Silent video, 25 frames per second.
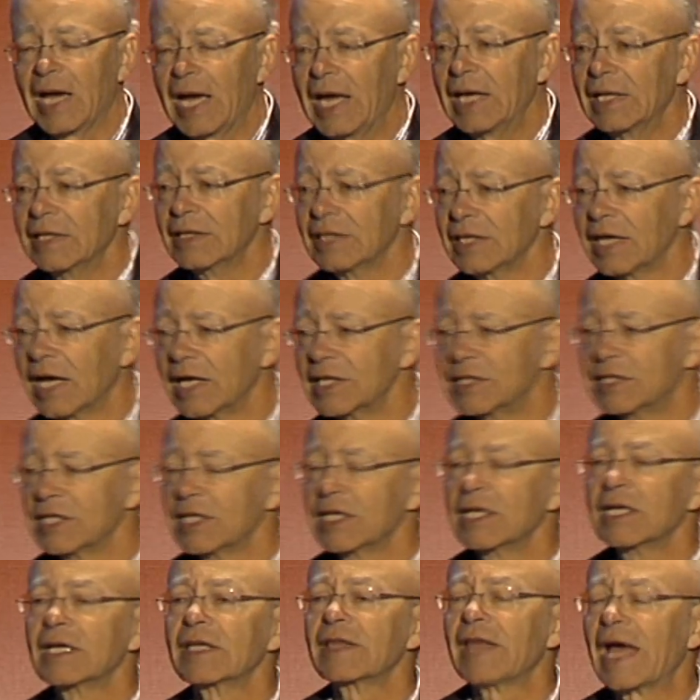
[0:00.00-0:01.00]
and the
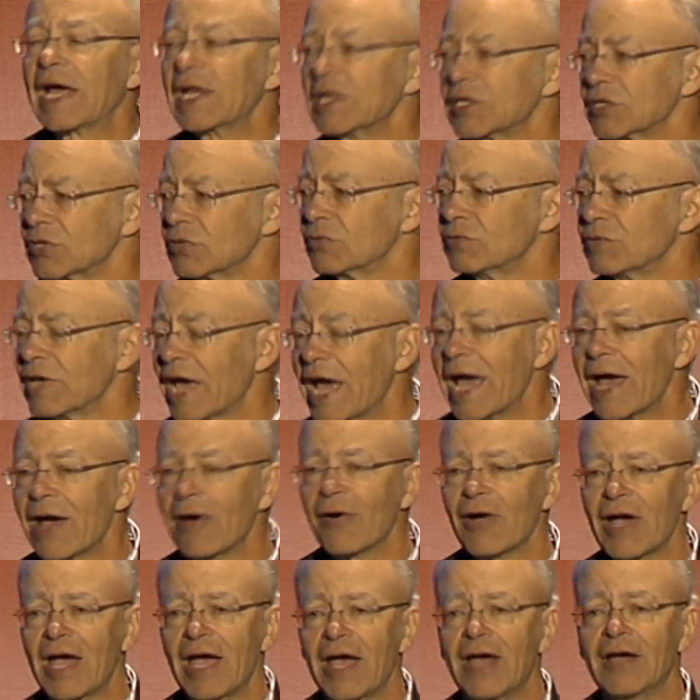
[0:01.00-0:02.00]
idea that you
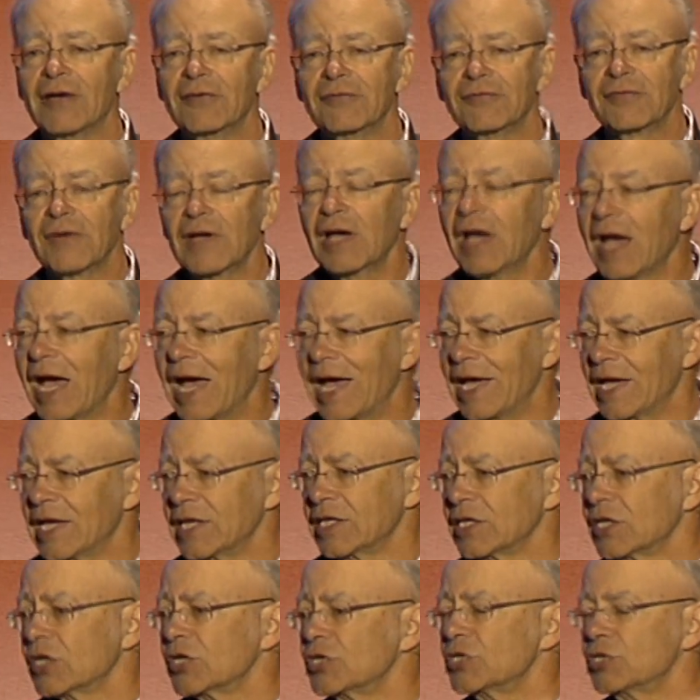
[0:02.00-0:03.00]
now have
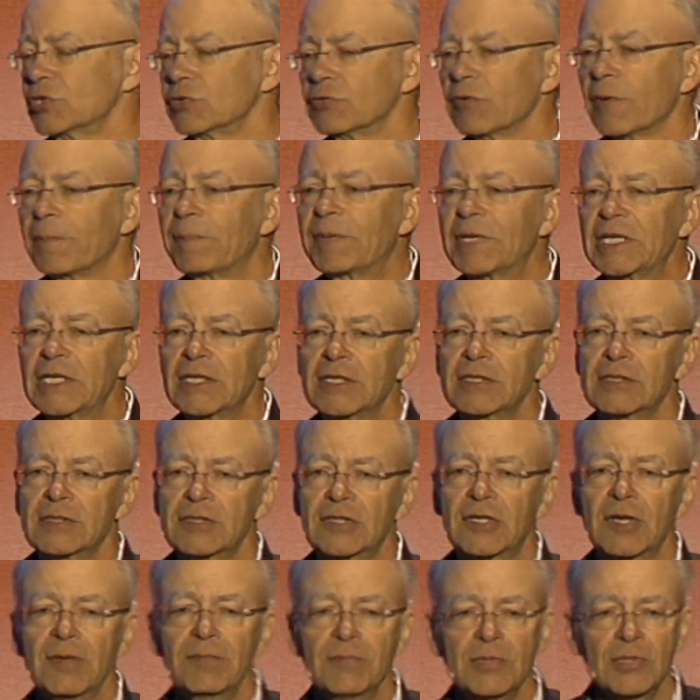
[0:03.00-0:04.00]
a European
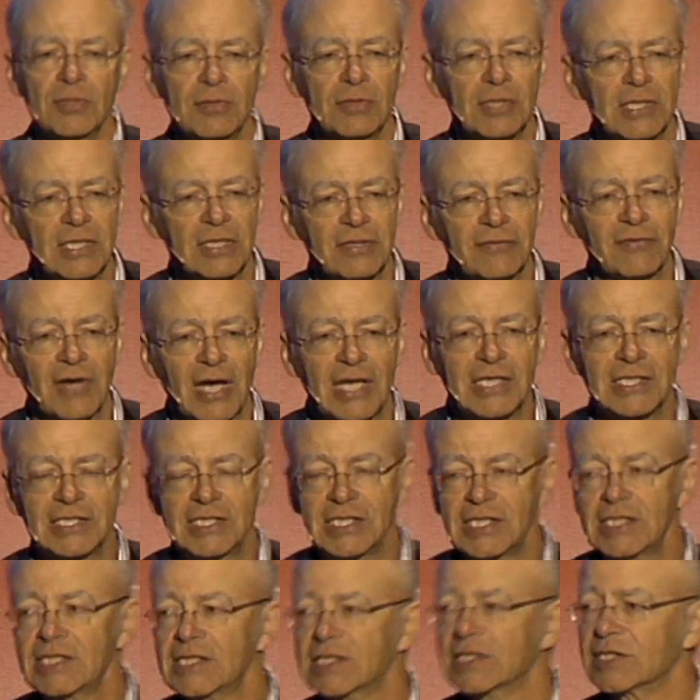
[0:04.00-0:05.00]
community of
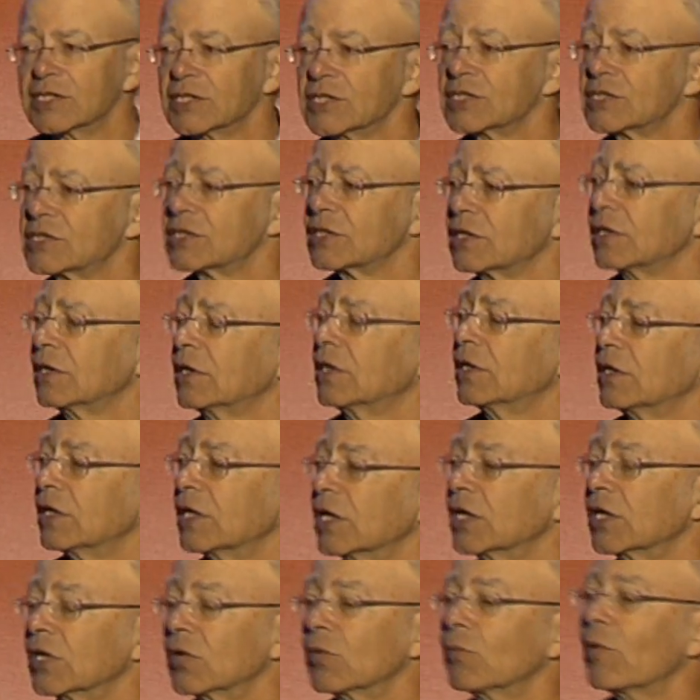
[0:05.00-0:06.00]
ideas
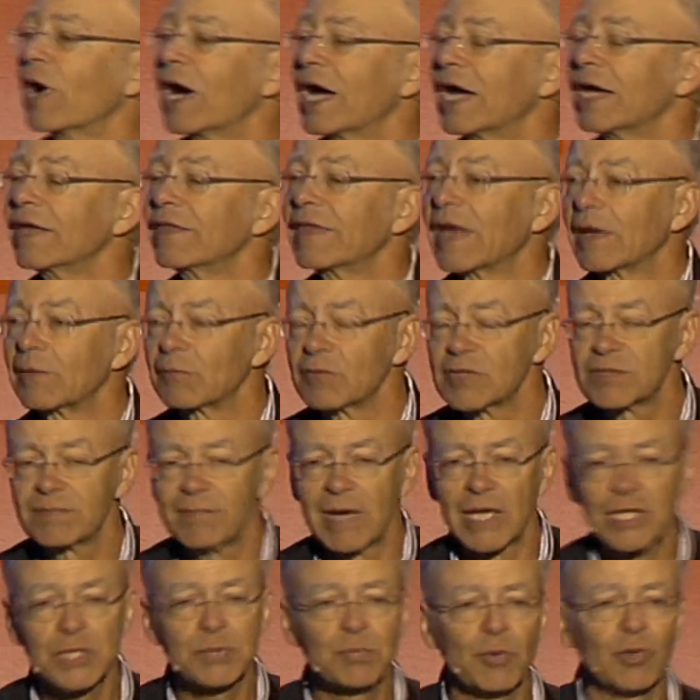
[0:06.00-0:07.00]
in a way that was
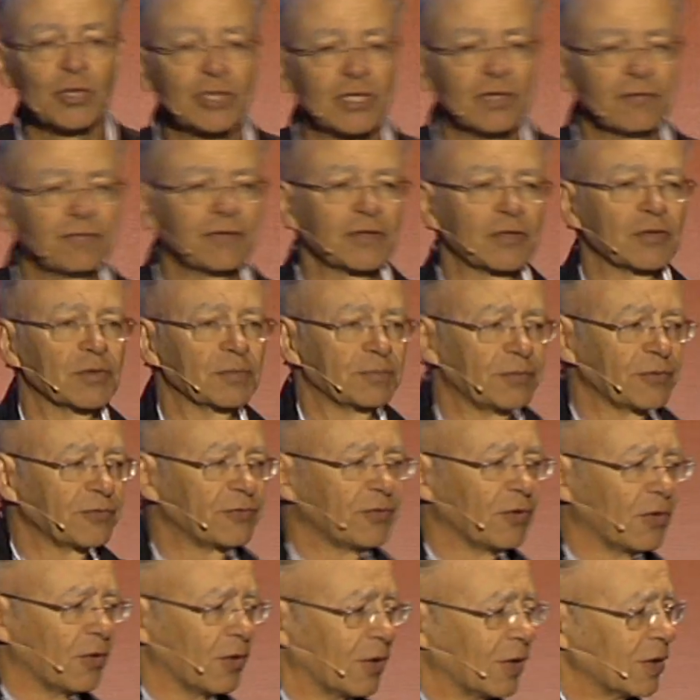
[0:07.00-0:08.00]
much more difficult
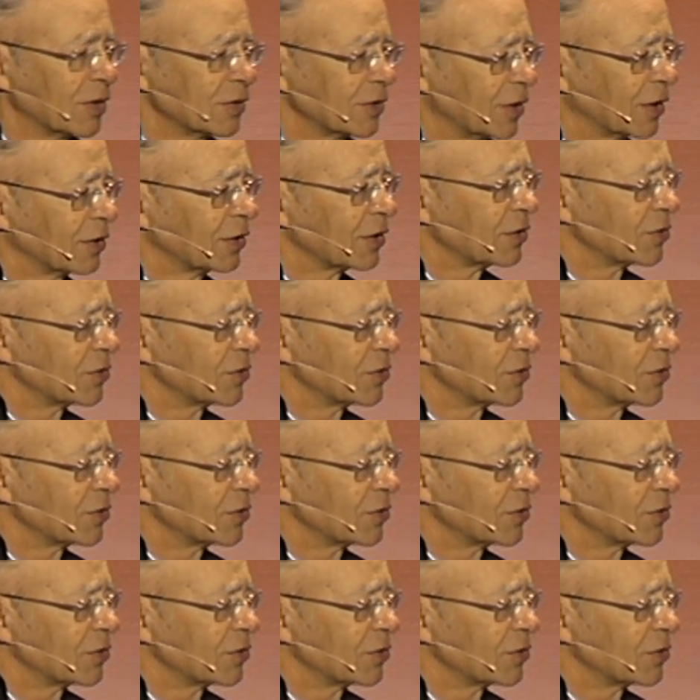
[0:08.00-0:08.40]
before. Not